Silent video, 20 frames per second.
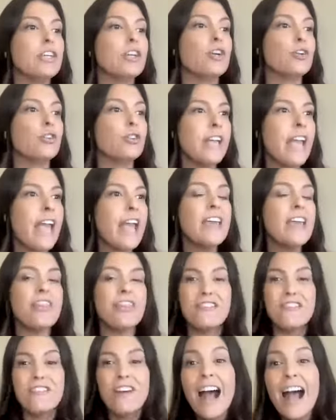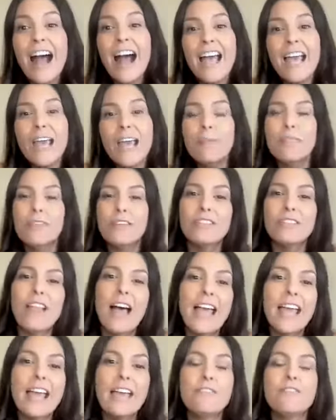to create the vibe, the
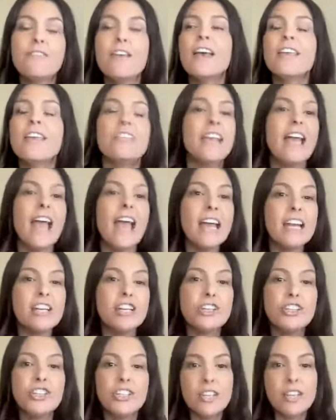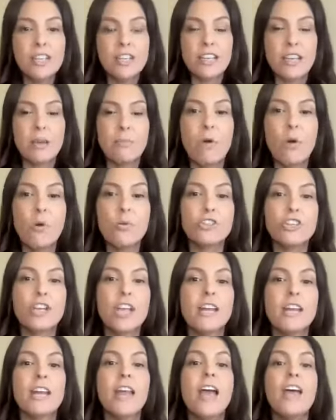life, the energy, the
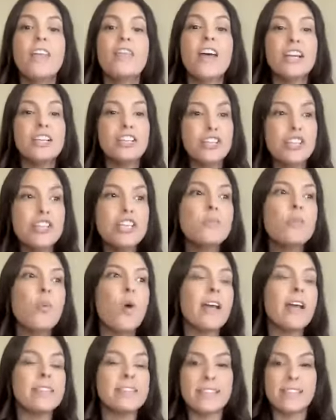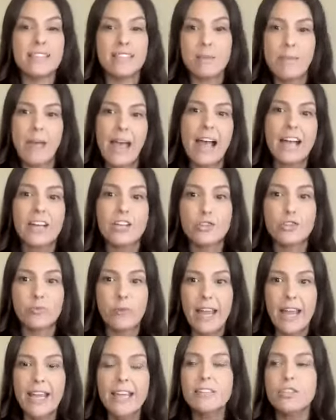emotion that she wants to match,
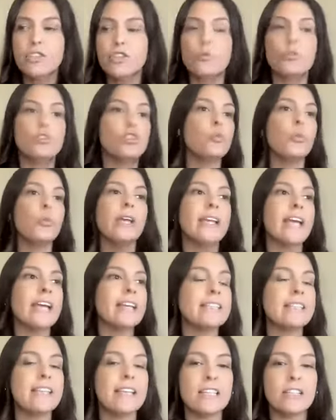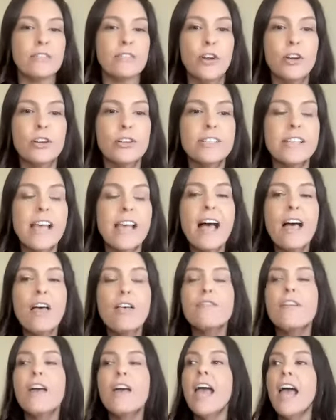right? So, doing nice things for
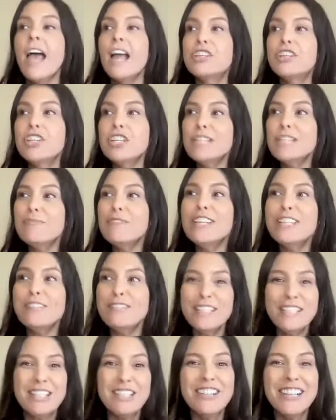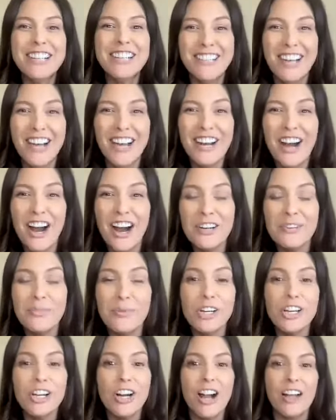herself. And she's really been doing a lot of hard
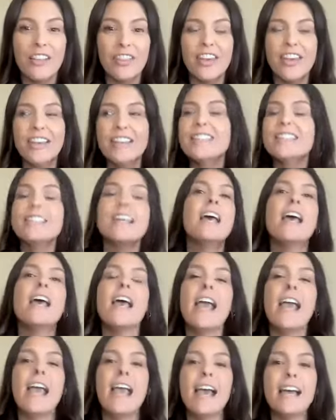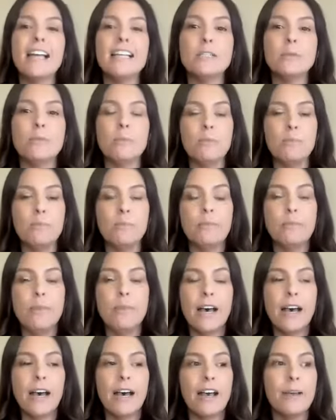work on this and
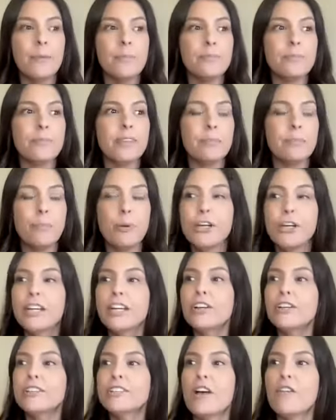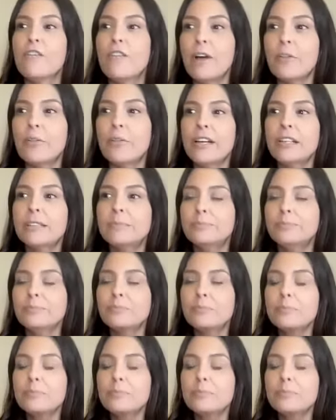uh, putting herself out there.